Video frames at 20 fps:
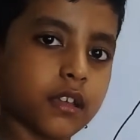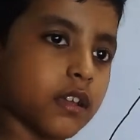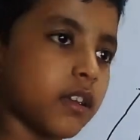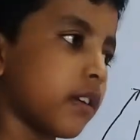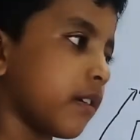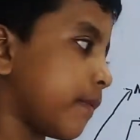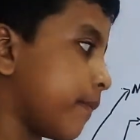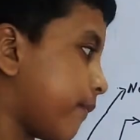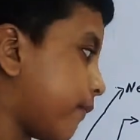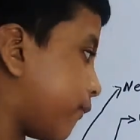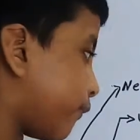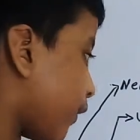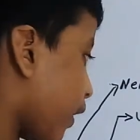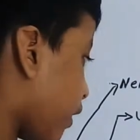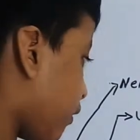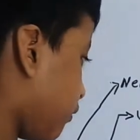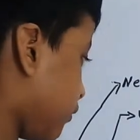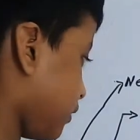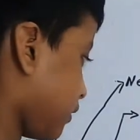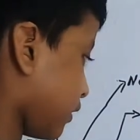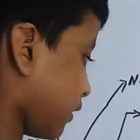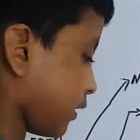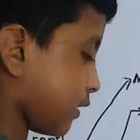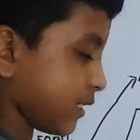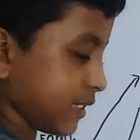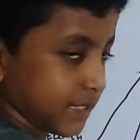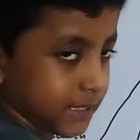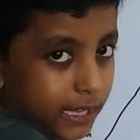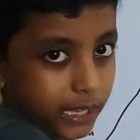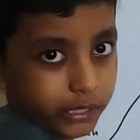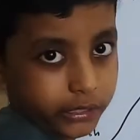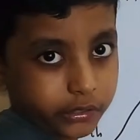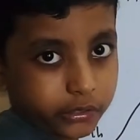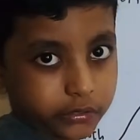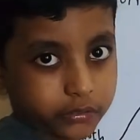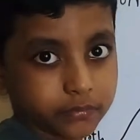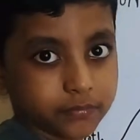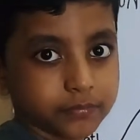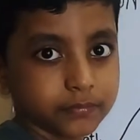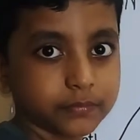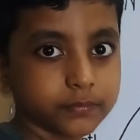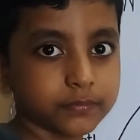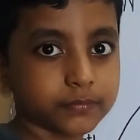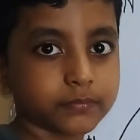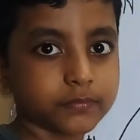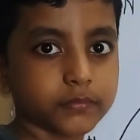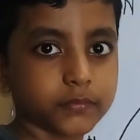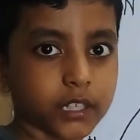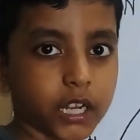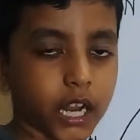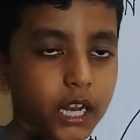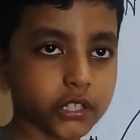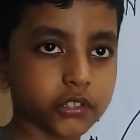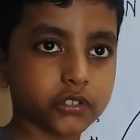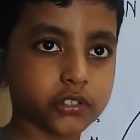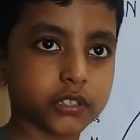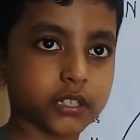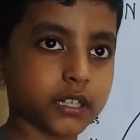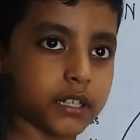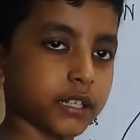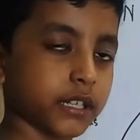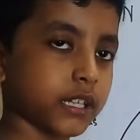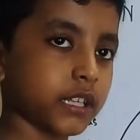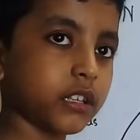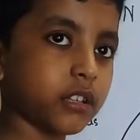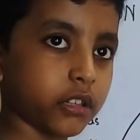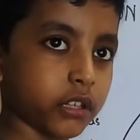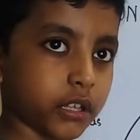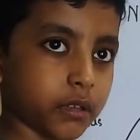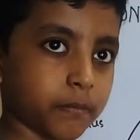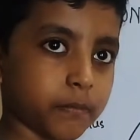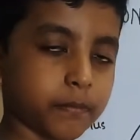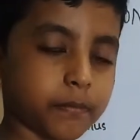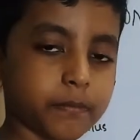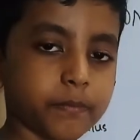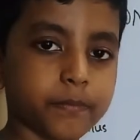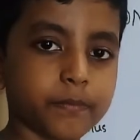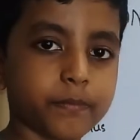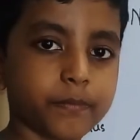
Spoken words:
found in Saturn. Hydrogen and helium.